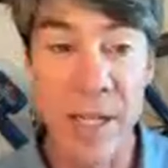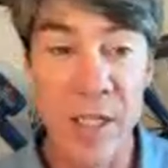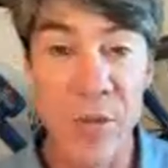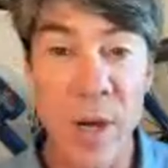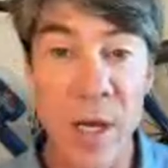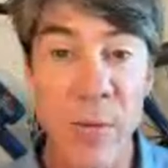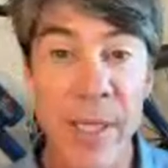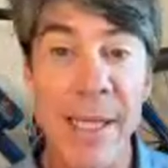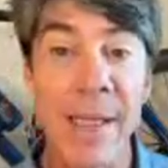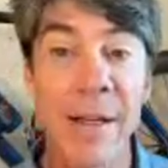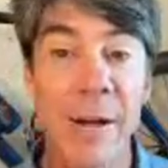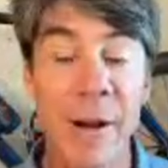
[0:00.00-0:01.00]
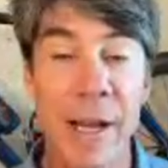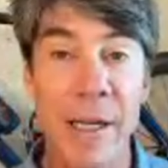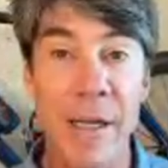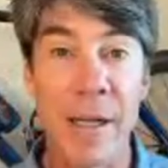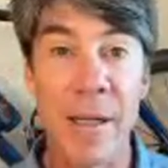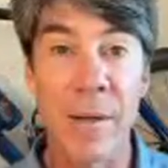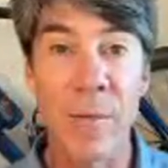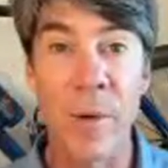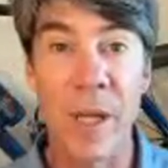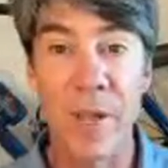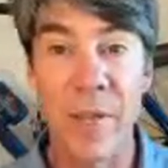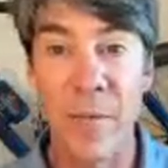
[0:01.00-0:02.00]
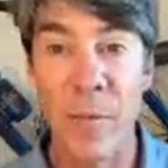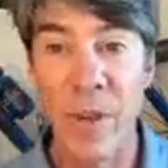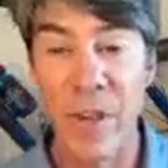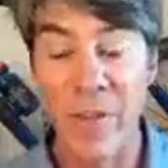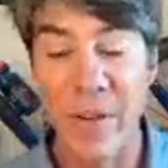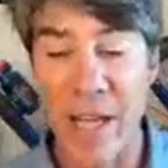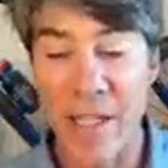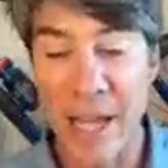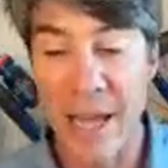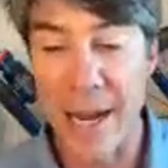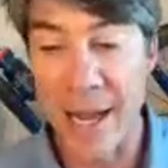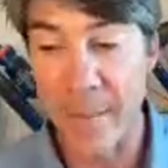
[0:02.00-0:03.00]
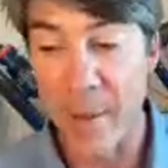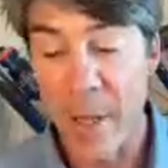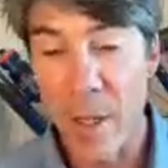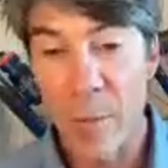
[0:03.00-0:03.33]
That's why we integrated it with with the FasCat app.